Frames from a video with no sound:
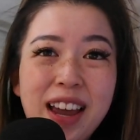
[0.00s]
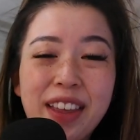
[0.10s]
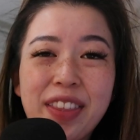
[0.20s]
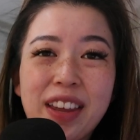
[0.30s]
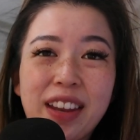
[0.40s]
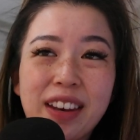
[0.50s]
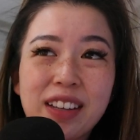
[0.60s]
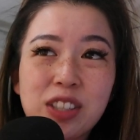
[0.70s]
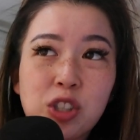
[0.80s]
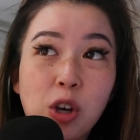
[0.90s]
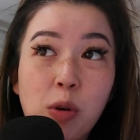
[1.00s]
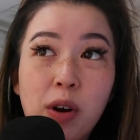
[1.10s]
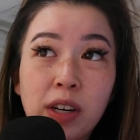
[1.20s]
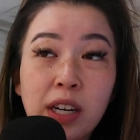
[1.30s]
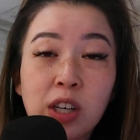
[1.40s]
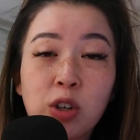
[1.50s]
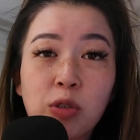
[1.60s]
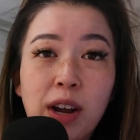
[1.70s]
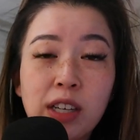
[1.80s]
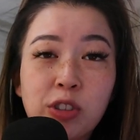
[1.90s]
and then so on, and
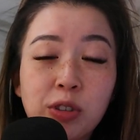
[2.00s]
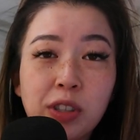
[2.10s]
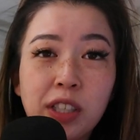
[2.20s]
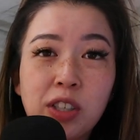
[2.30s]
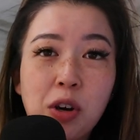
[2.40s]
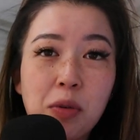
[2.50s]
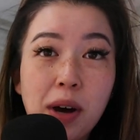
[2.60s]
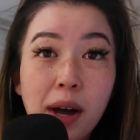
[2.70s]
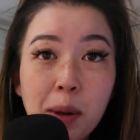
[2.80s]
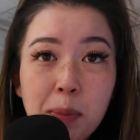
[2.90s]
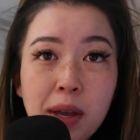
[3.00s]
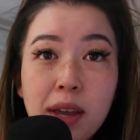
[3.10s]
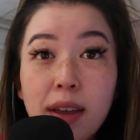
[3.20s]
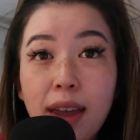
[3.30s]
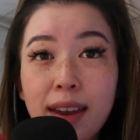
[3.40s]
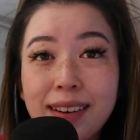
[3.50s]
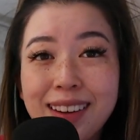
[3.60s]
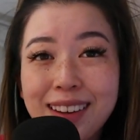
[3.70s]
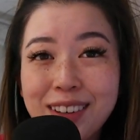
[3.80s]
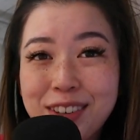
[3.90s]
gradually go up and
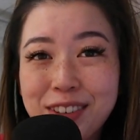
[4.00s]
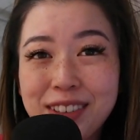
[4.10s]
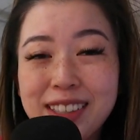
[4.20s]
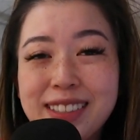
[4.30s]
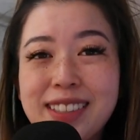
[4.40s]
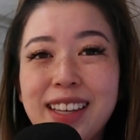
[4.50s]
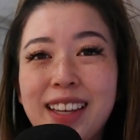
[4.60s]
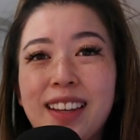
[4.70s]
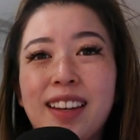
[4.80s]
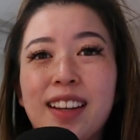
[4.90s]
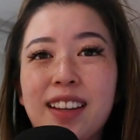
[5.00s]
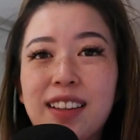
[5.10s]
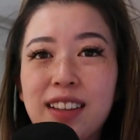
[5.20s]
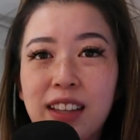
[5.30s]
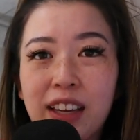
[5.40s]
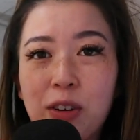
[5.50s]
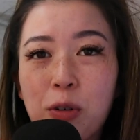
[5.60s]
increase in in